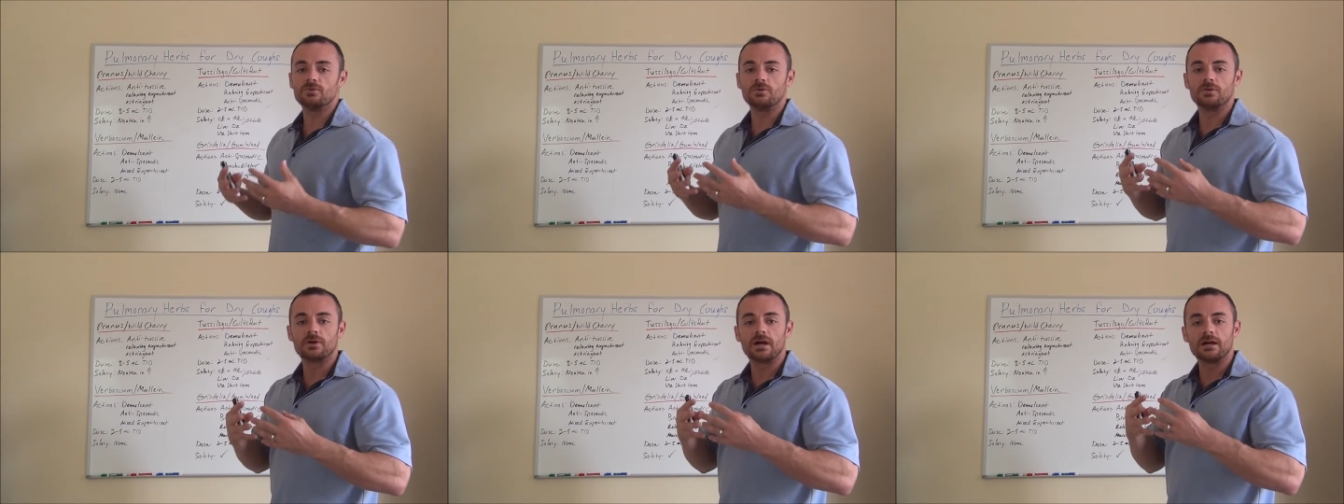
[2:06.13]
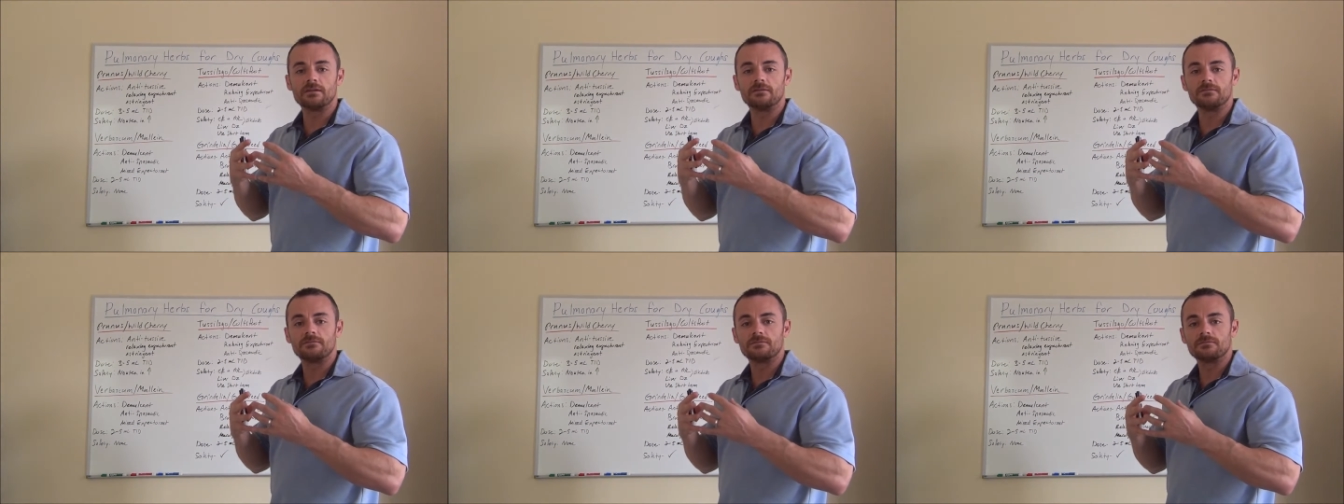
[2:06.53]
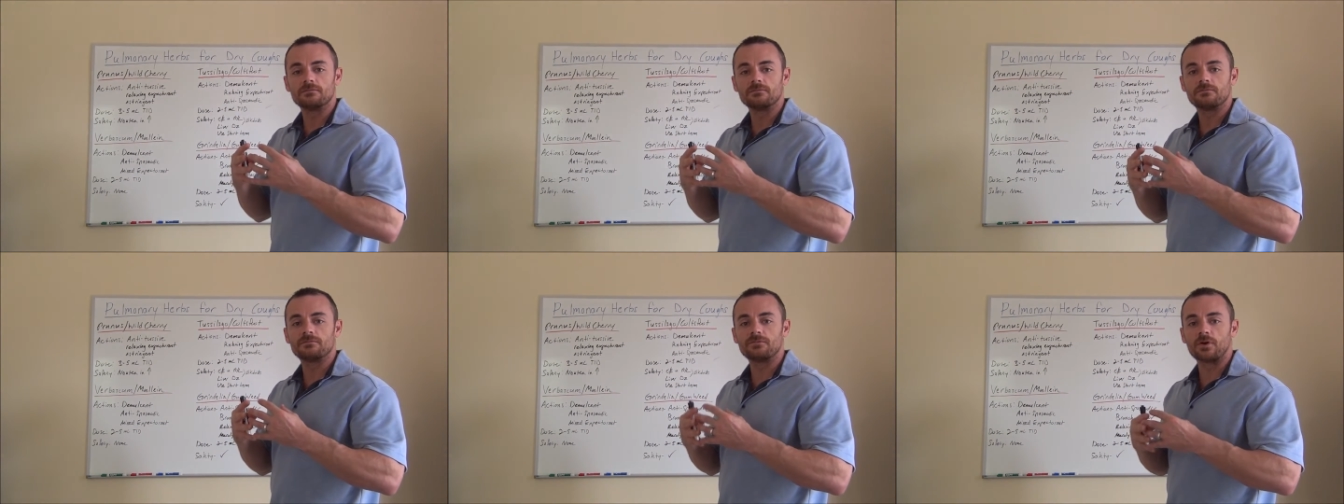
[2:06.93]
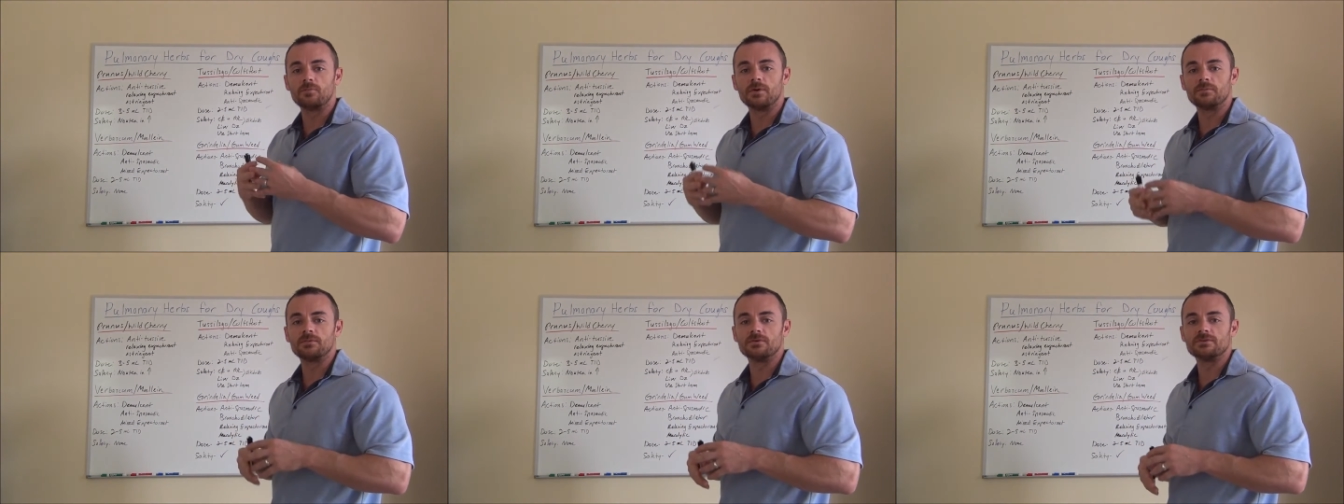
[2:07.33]
will kind of
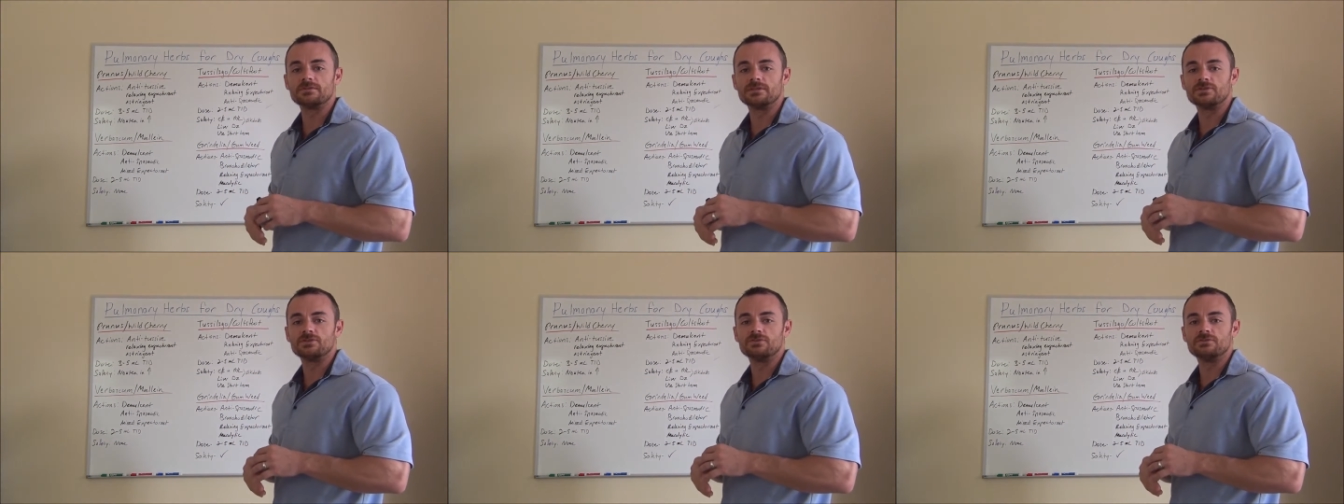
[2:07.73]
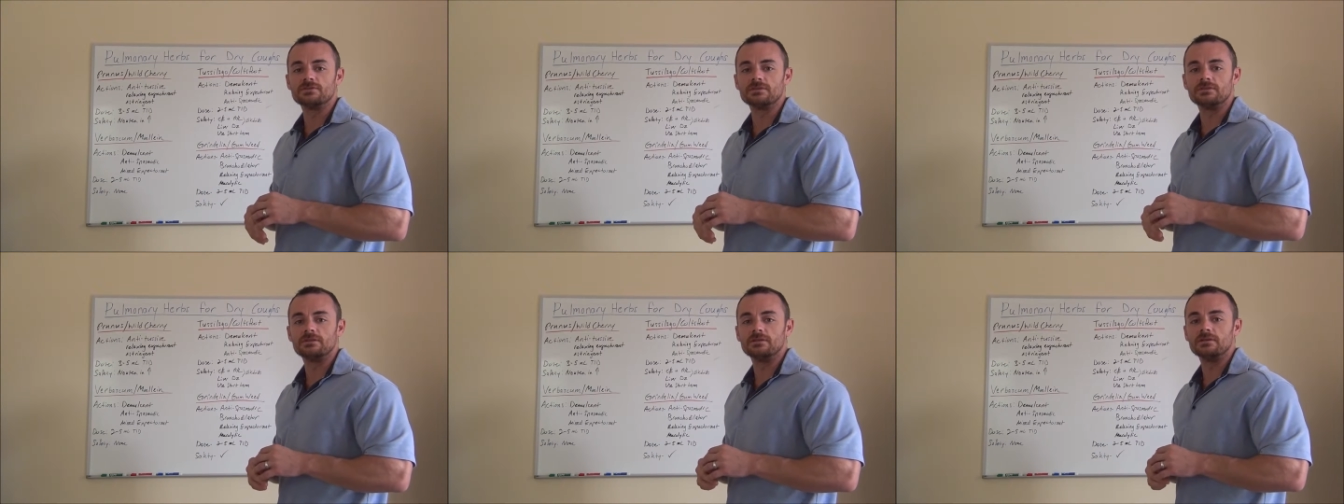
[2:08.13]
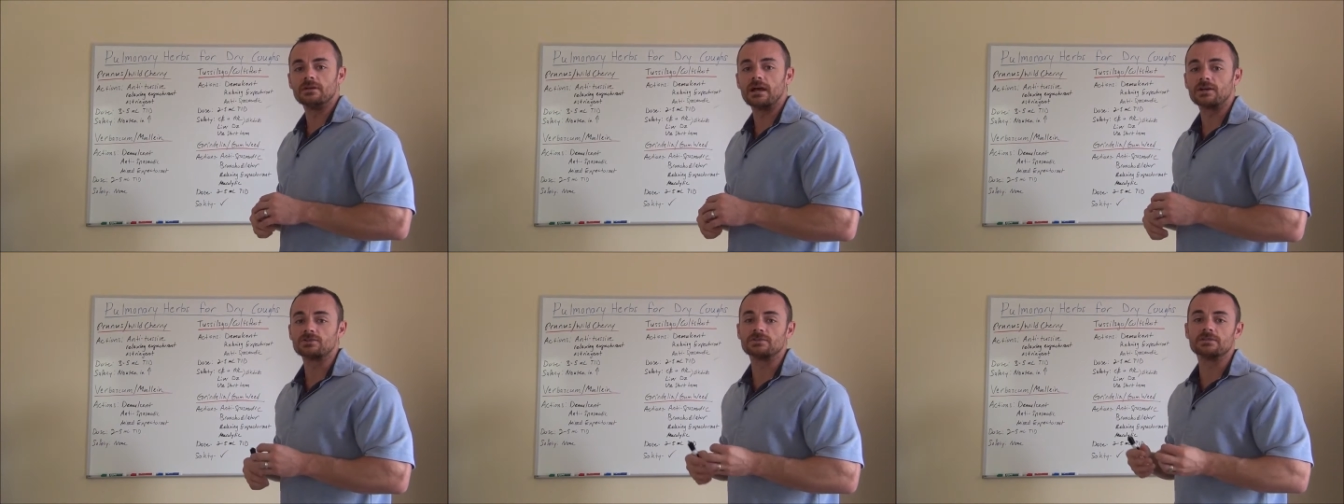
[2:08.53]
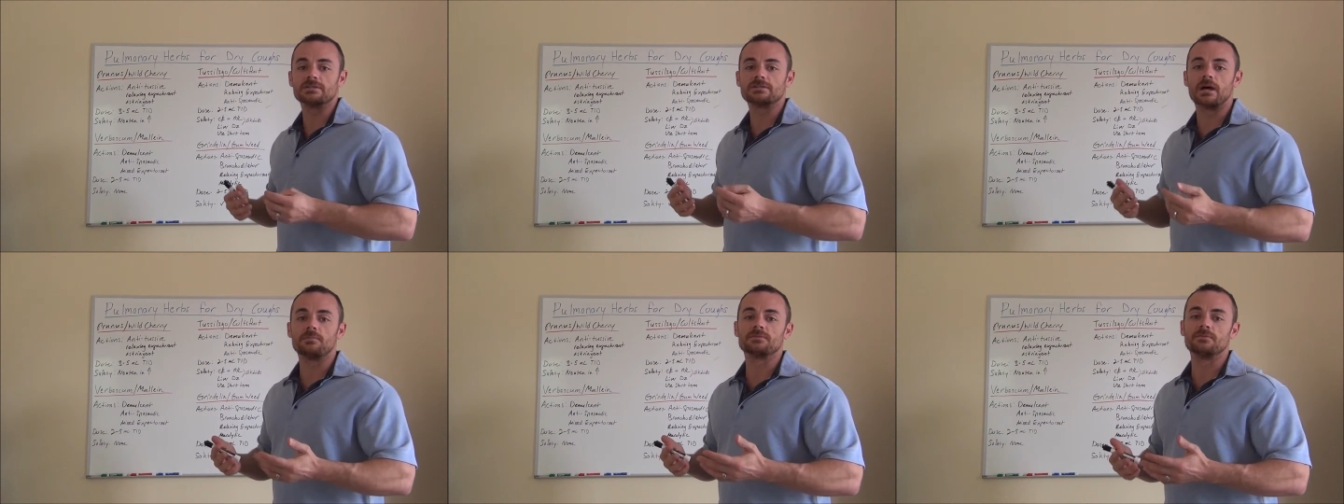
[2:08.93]
firm up those tissues and actually
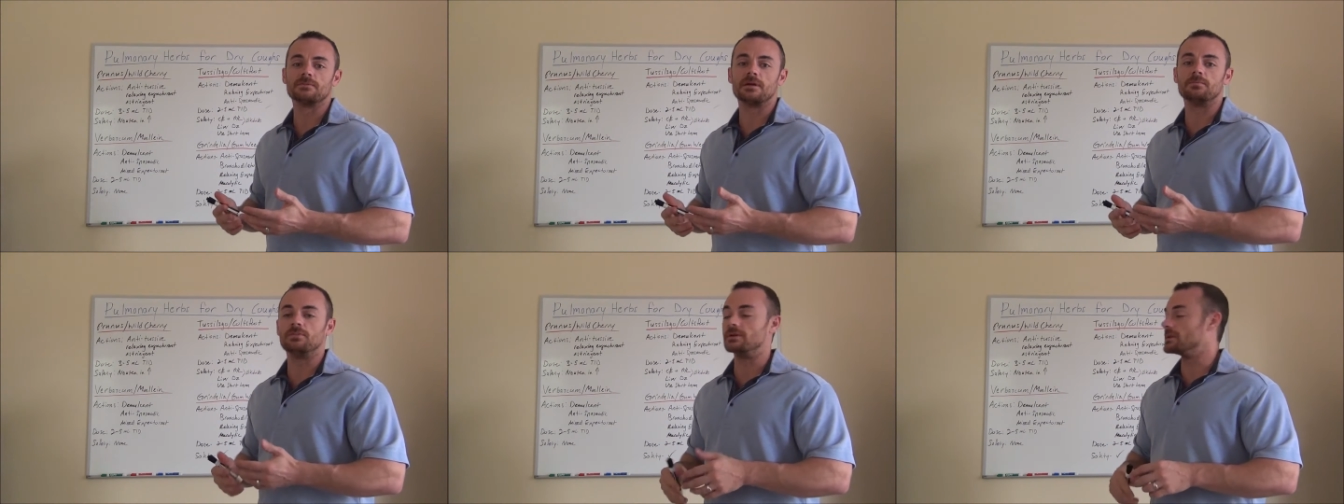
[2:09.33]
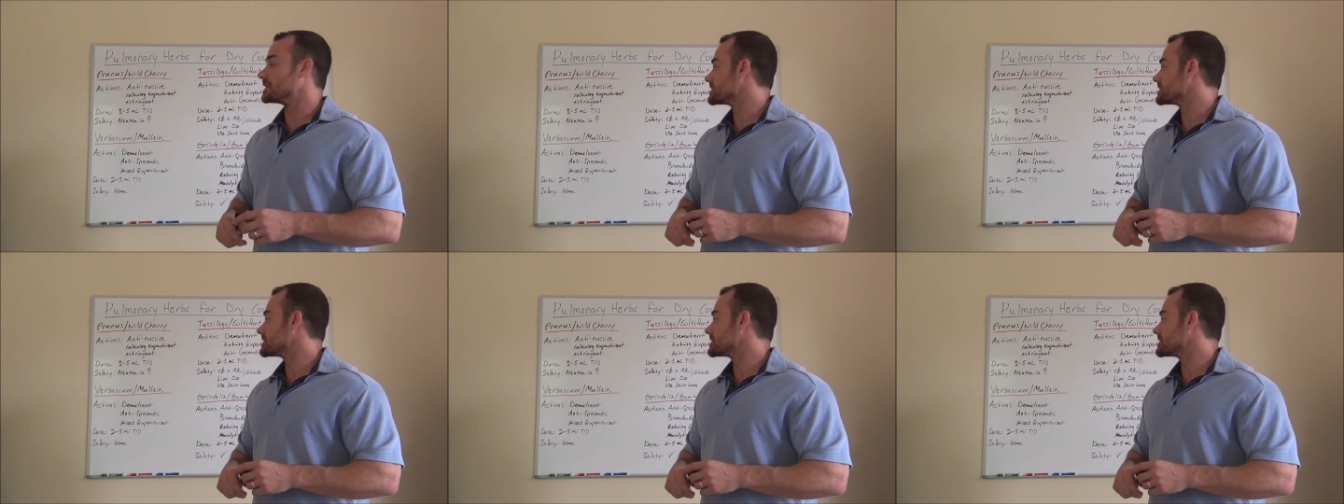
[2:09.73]
stop some of that bleeding.